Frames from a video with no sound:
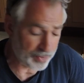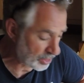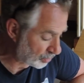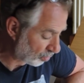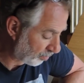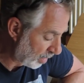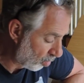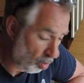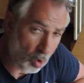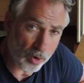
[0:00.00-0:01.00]
Make sure
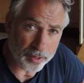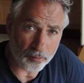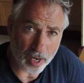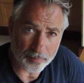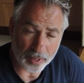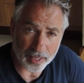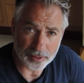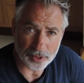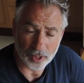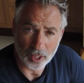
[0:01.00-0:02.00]
they're all in the right
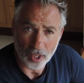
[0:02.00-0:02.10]
place.